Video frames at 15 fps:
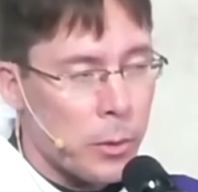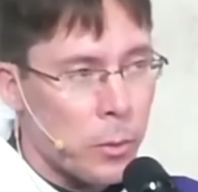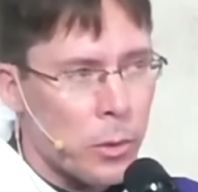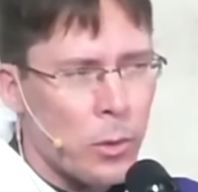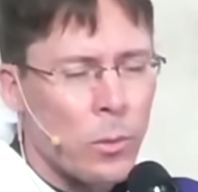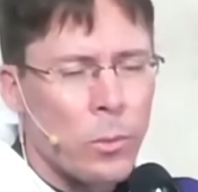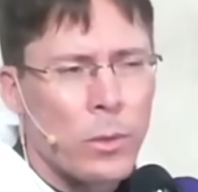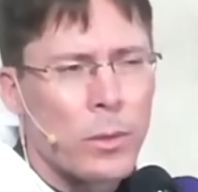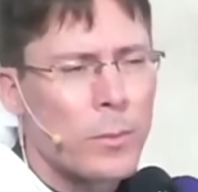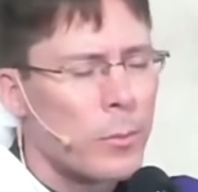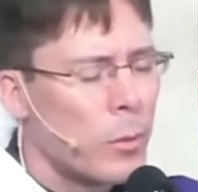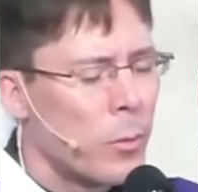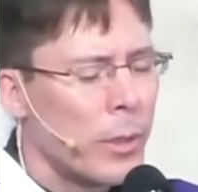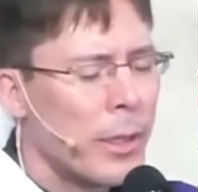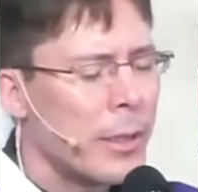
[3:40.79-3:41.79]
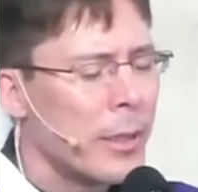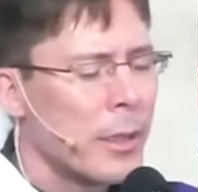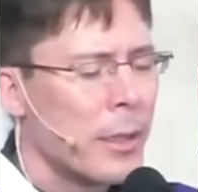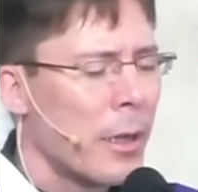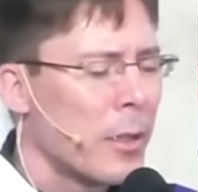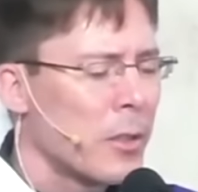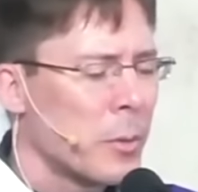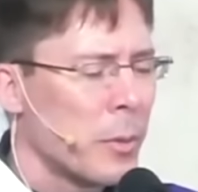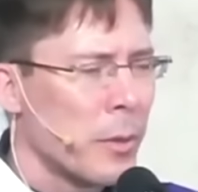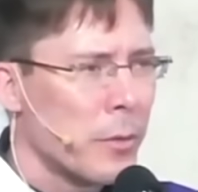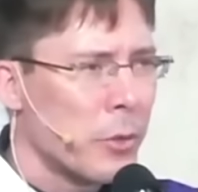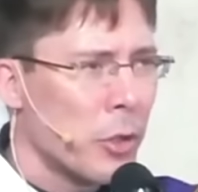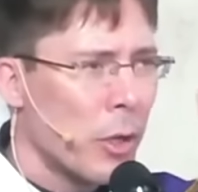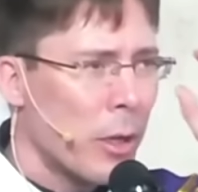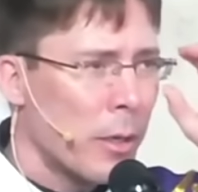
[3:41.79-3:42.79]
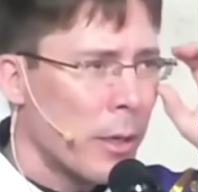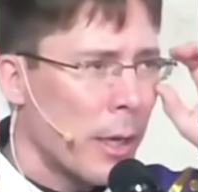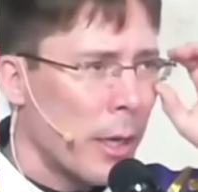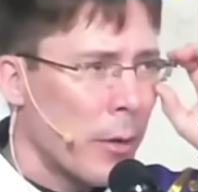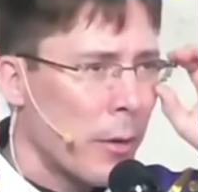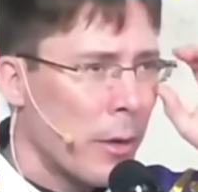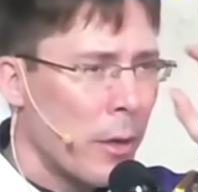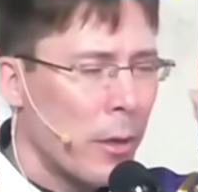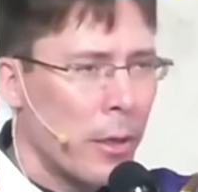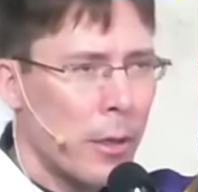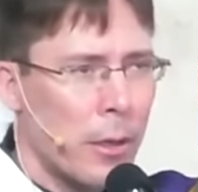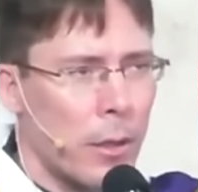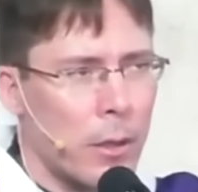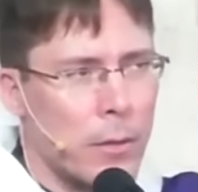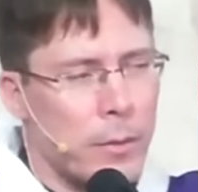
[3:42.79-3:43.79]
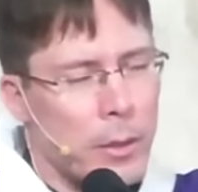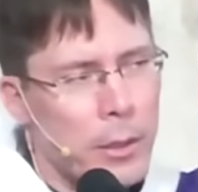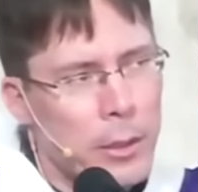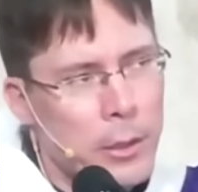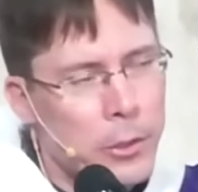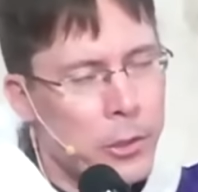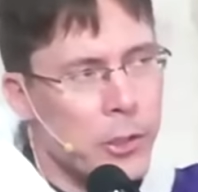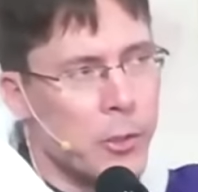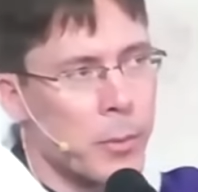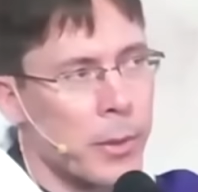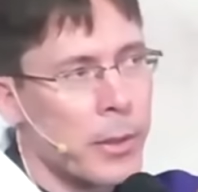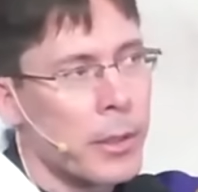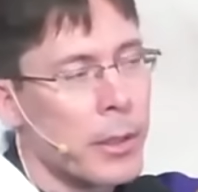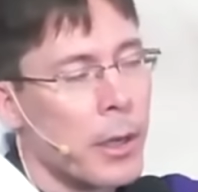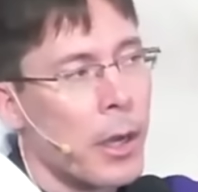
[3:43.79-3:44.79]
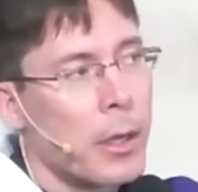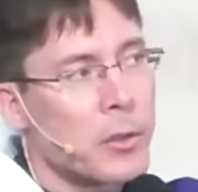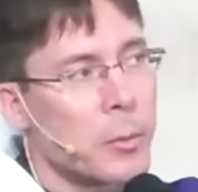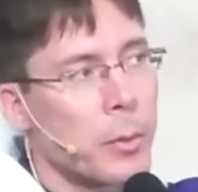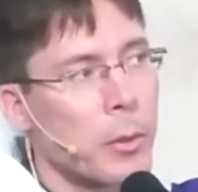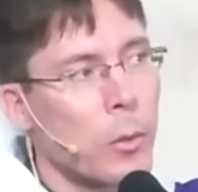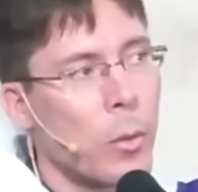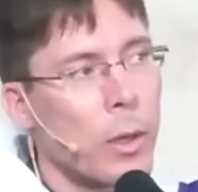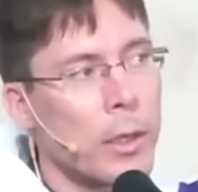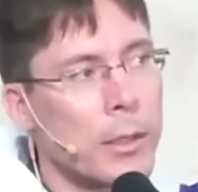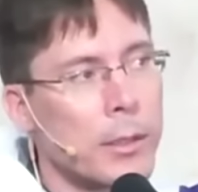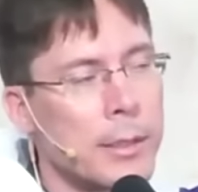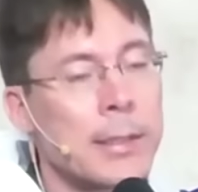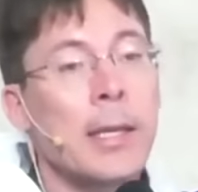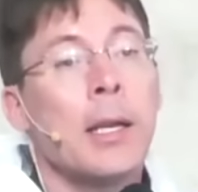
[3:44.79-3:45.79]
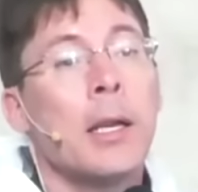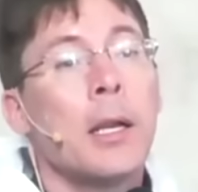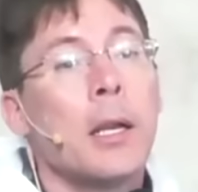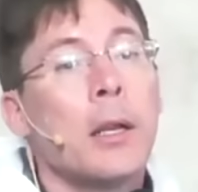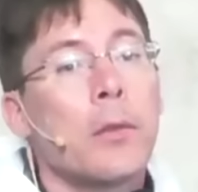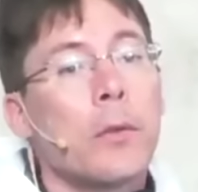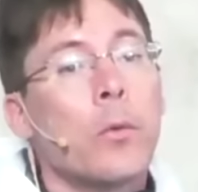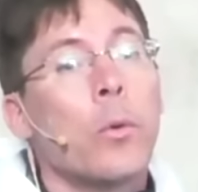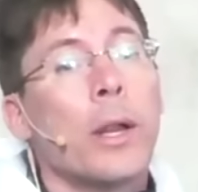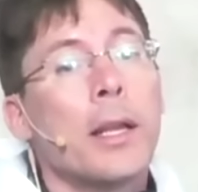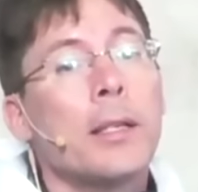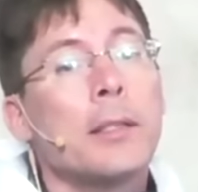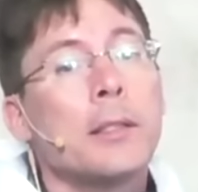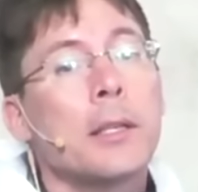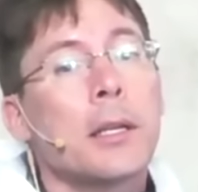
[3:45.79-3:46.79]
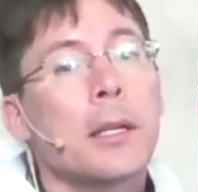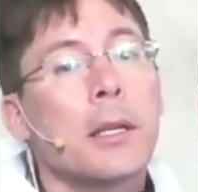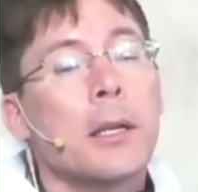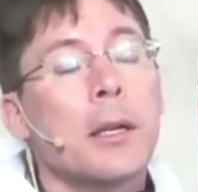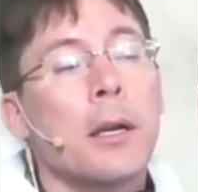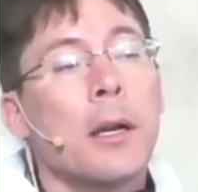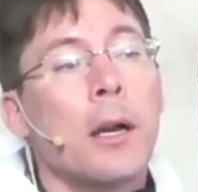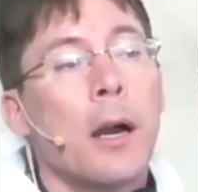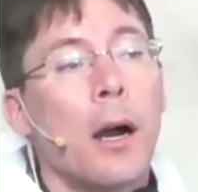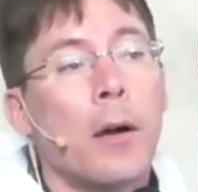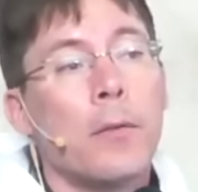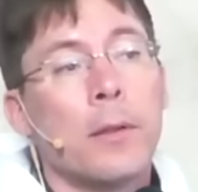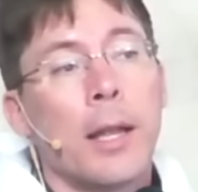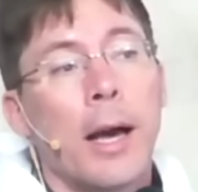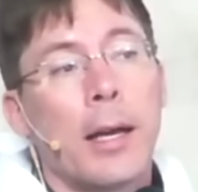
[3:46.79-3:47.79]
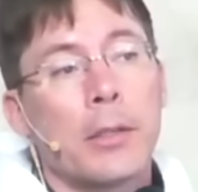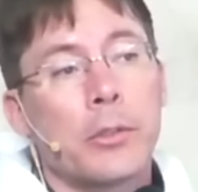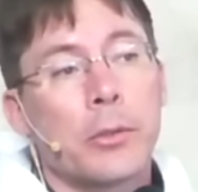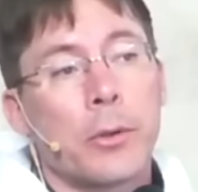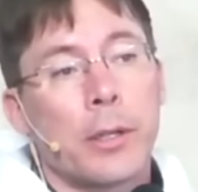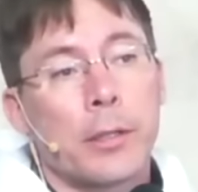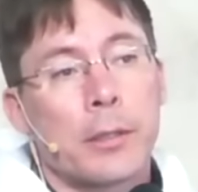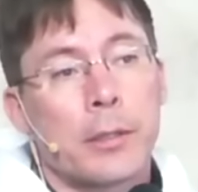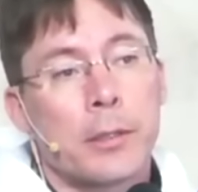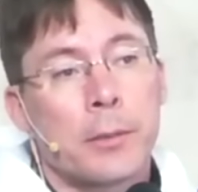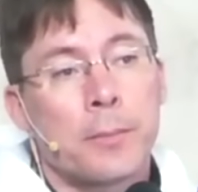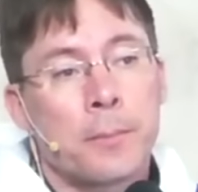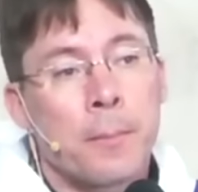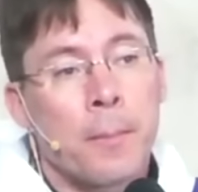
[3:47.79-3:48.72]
We're, we're, we're reading the Gospel of John now in a lot of our liturgies, but the Gospel was the raising of Lazarus.